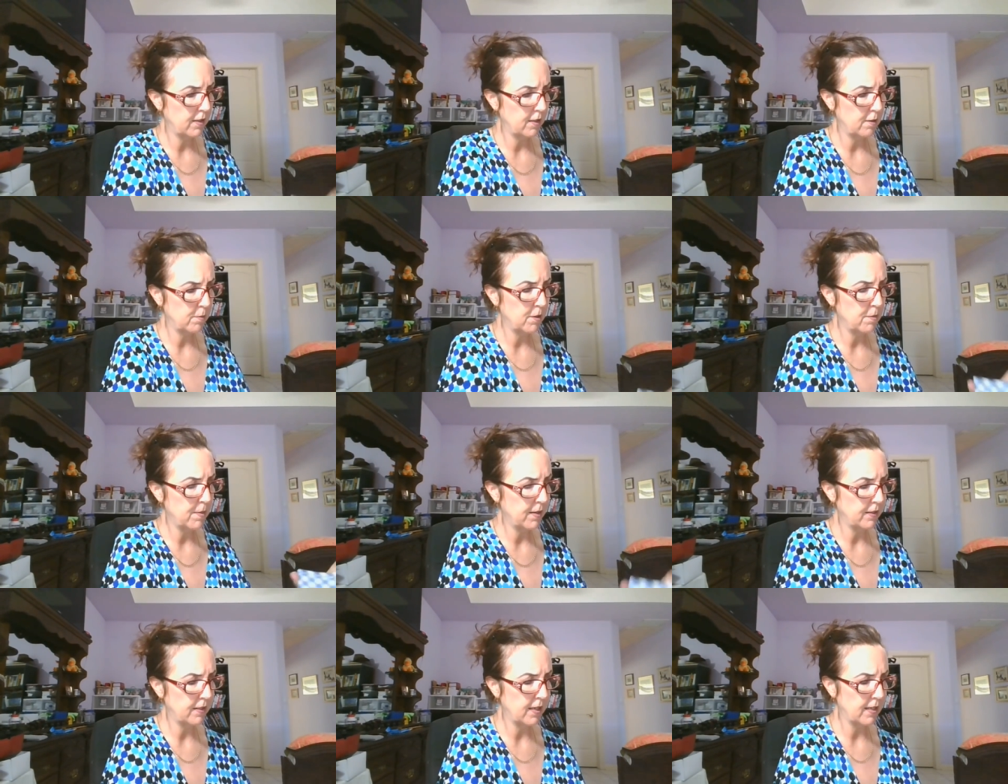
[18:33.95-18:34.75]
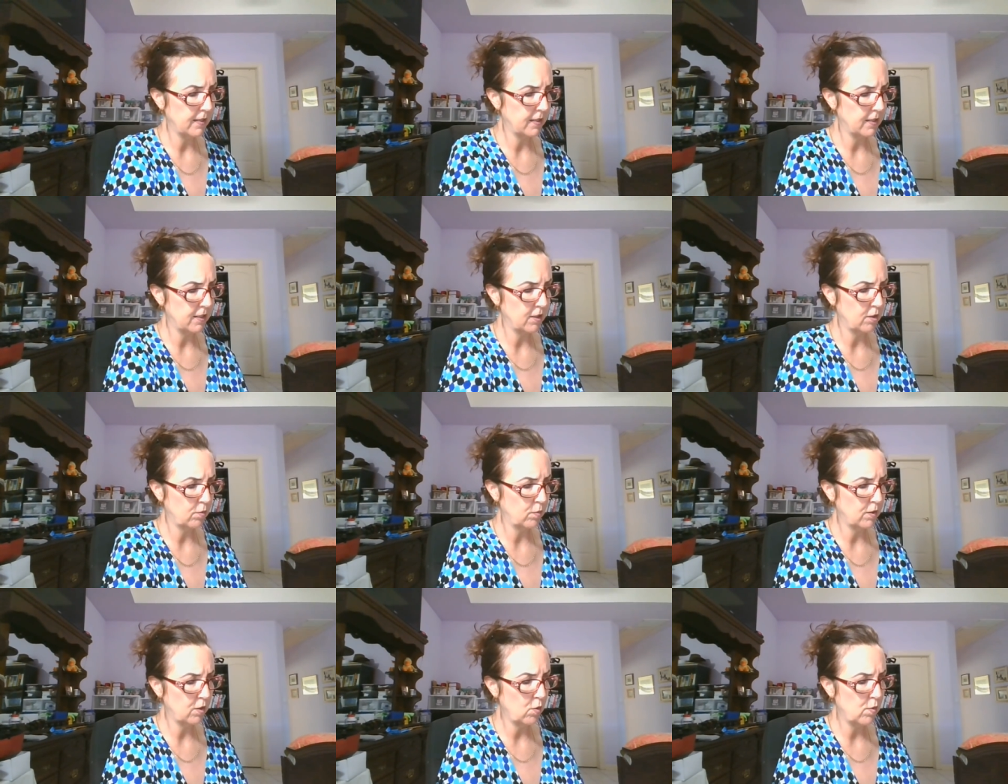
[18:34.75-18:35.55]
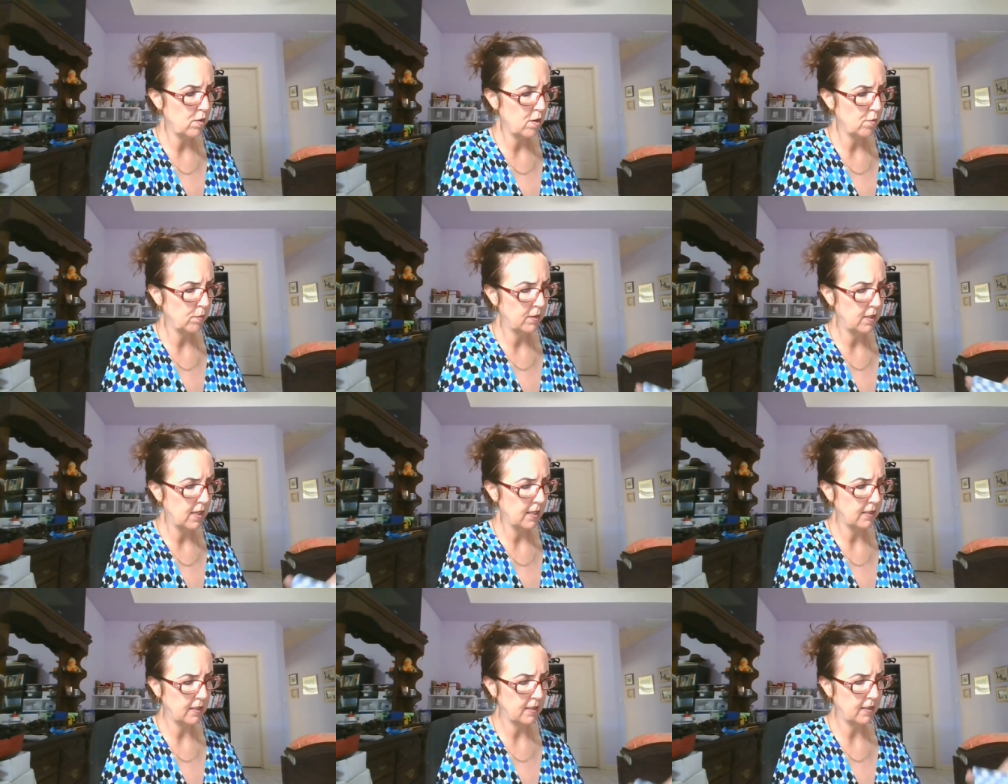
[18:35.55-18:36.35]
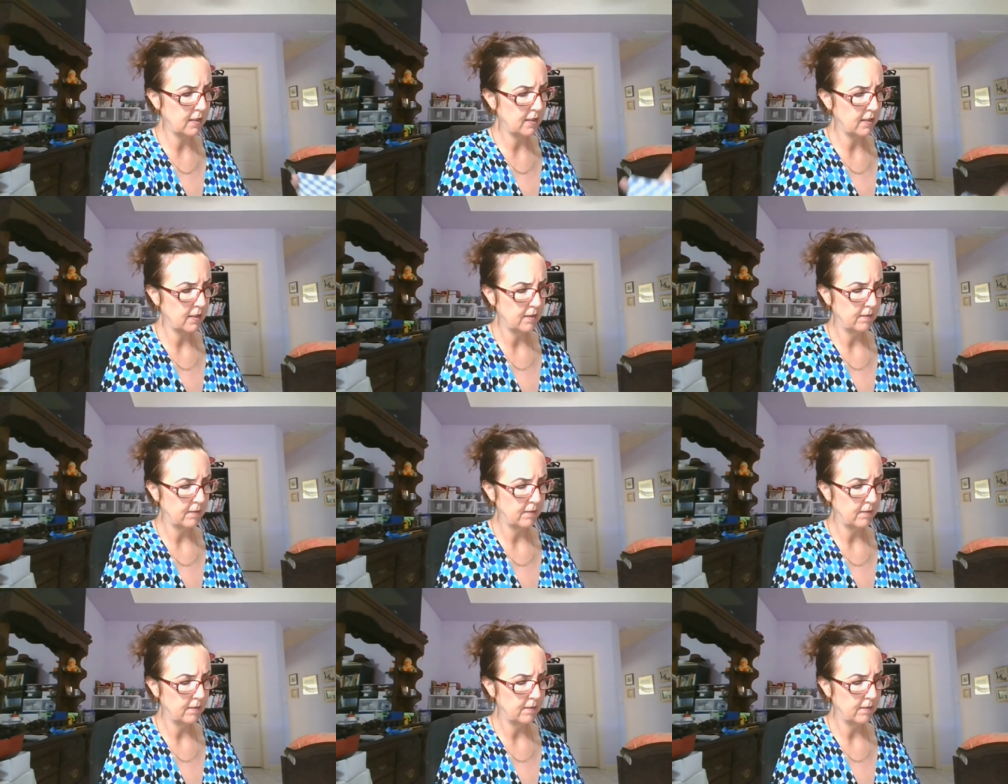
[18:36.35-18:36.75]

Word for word: Tell me about Texas. What's going on with Texas?